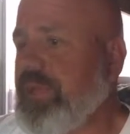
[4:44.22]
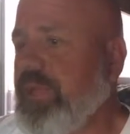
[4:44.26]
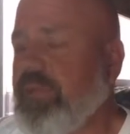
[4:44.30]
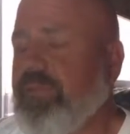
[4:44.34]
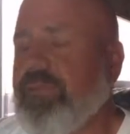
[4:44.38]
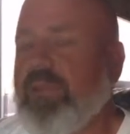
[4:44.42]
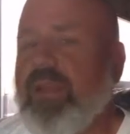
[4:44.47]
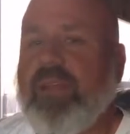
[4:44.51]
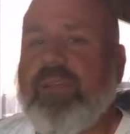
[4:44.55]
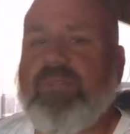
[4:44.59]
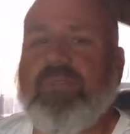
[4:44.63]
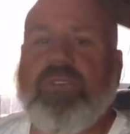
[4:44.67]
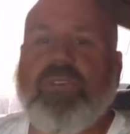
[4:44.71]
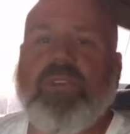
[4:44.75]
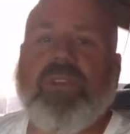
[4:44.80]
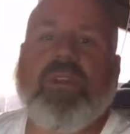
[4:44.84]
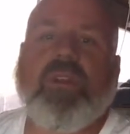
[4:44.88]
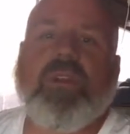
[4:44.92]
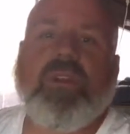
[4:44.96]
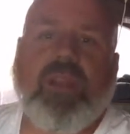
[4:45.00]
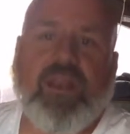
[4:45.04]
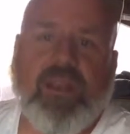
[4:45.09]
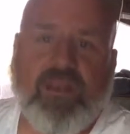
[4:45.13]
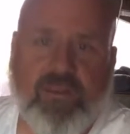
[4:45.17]
Even if
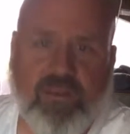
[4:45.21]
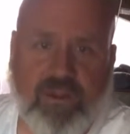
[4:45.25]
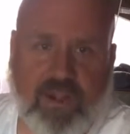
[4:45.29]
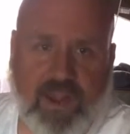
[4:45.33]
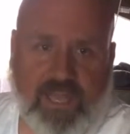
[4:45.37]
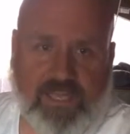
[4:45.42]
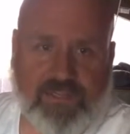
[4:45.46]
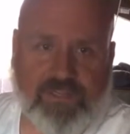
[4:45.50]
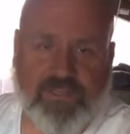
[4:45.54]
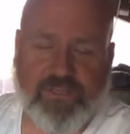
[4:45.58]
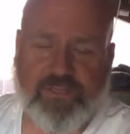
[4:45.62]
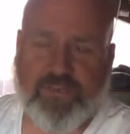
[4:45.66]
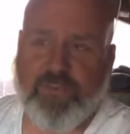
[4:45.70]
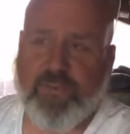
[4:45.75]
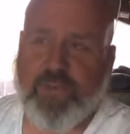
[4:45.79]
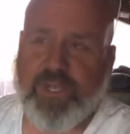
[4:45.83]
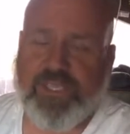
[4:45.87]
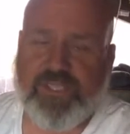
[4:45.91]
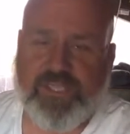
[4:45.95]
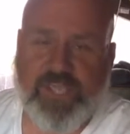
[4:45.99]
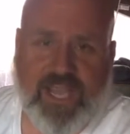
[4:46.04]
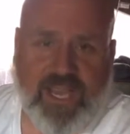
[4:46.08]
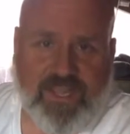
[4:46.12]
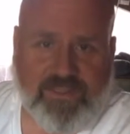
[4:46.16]
you're in crisis,
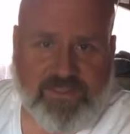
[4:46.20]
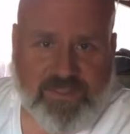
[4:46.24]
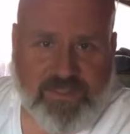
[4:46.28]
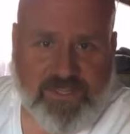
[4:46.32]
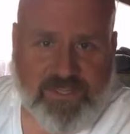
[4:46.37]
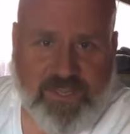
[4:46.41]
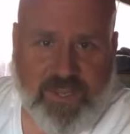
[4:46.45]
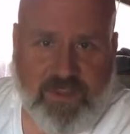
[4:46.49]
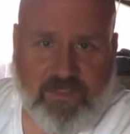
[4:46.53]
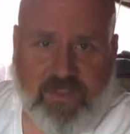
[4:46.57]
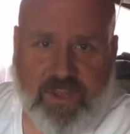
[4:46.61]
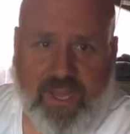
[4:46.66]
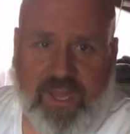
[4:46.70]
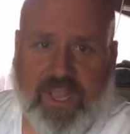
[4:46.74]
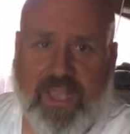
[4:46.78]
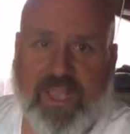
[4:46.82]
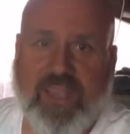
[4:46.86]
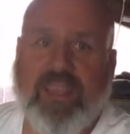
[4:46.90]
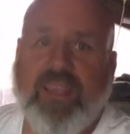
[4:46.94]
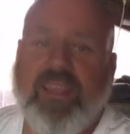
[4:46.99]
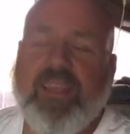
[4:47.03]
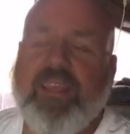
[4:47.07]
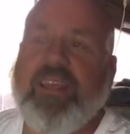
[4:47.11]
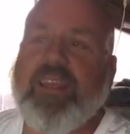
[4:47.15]
reach out to somebody.
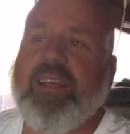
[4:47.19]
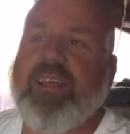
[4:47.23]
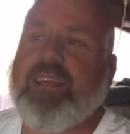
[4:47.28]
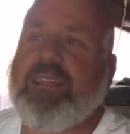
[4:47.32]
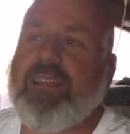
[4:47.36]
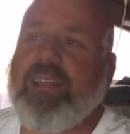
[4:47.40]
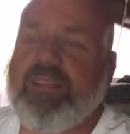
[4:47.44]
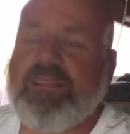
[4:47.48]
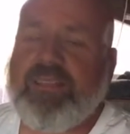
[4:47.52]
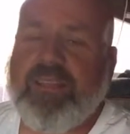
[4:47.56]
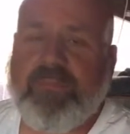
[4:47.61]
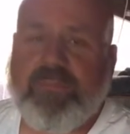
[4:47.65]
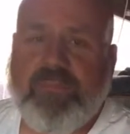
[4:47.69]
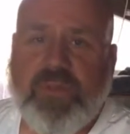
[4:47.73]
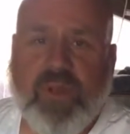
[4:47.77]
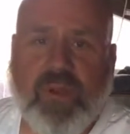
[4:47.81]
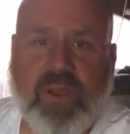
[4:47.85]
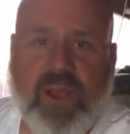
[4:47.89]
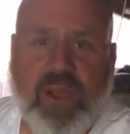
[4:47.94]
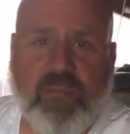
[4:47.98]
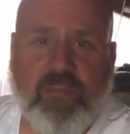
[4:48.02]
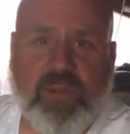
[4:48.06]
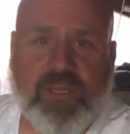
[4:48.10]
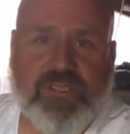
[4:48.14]
Let them
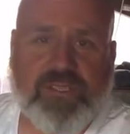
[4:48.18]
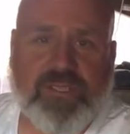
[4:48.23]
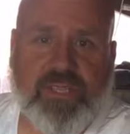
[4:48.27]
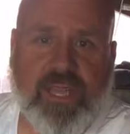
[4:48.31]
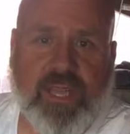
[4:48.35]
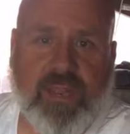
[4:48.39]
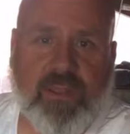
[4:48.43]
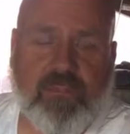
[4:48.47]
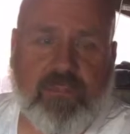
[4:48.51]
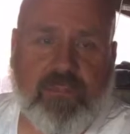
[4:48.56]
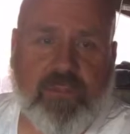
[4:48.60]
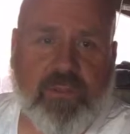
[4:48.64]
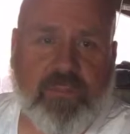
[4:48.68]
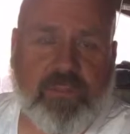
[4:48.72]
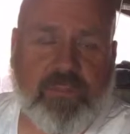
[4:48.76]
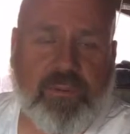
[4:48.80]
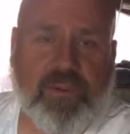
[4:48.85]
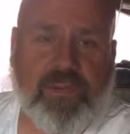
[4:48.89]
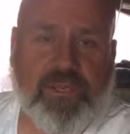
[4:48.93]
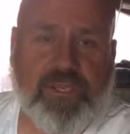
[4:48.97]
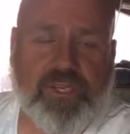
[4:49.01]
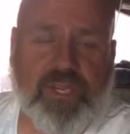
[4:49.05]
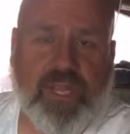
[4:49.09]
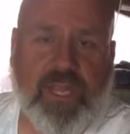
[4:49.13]
know how much you
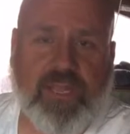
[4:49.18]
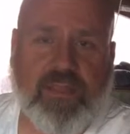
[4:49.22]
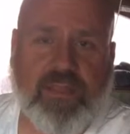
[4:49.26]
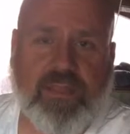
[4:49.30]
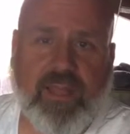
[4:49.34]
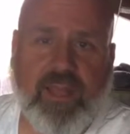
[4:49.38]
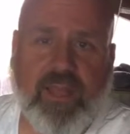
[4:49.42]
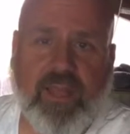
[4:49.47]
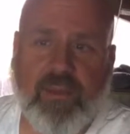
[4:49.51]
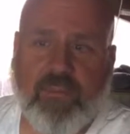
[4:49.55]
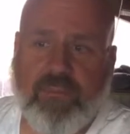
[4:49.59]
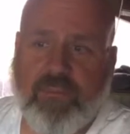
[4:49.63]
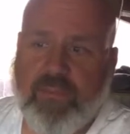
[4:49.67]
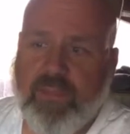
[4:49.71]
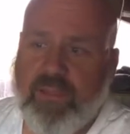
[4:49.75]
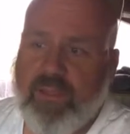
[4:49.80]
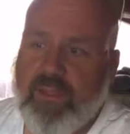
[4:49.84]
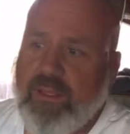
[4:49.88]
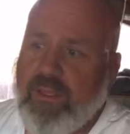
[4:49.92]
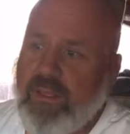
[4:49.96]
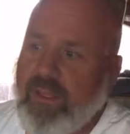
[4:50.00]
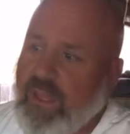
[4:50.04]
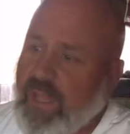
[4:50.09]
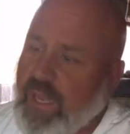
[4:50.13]
appreciate them.
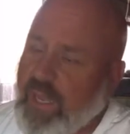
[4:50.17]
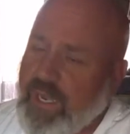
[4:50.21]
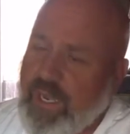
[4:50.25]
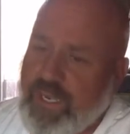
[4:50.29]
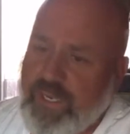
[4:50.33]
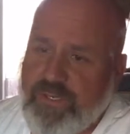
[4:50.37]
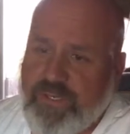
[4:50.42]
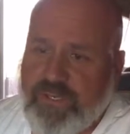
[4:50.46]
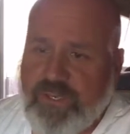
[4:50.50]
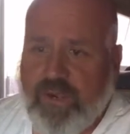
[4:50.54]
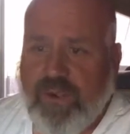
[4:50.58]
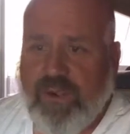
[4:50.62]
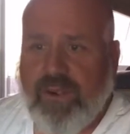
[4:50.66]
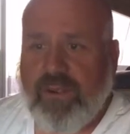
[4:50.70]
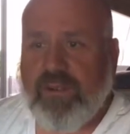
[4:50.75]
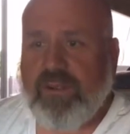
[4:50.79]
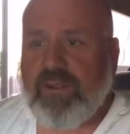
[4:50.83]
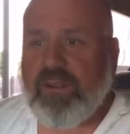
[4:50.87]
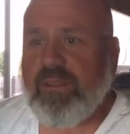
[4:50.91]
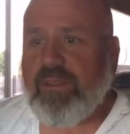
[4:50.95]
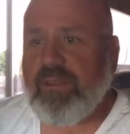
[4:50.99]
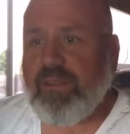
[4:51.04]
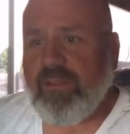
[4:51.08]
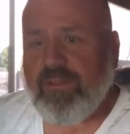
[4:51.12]
And in
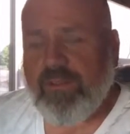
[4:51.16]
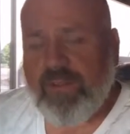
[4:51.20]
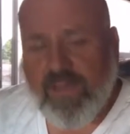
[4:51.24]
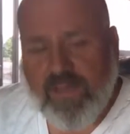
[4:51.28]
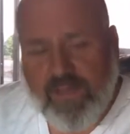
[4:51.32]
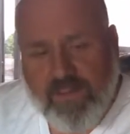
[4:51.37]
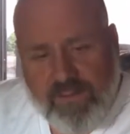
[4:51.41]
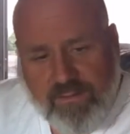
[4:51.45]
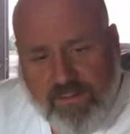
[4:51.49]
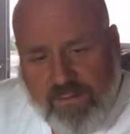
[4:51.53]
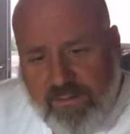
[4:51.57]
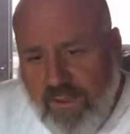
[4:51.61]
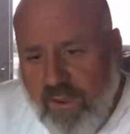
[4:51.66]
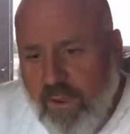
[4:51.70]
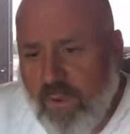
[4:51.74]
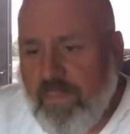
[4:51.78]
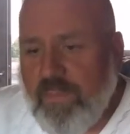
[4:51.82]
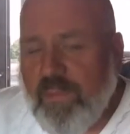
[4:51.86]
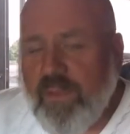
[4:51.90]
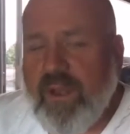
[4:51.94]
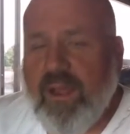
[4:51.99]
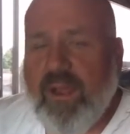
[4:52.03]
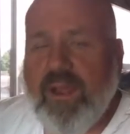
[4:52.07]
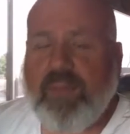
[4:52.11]
turn, you can
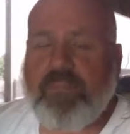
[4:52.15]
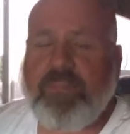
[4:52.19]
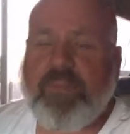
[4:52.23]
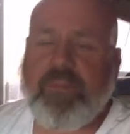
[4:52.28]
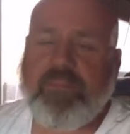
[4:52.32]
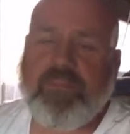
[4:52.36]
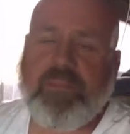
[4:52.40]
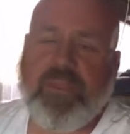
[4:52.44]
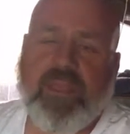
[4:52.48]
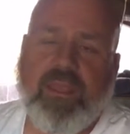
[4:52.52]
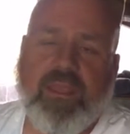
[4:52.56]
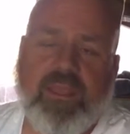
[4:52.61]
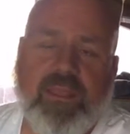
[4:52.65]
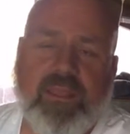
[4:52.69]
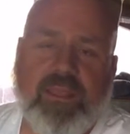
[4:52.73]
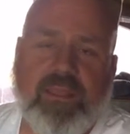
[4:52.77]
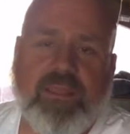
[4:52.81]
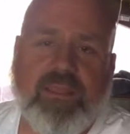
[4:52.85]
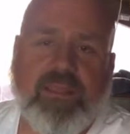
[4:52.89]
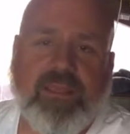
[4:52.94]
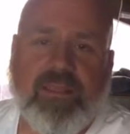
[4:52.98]
open up and be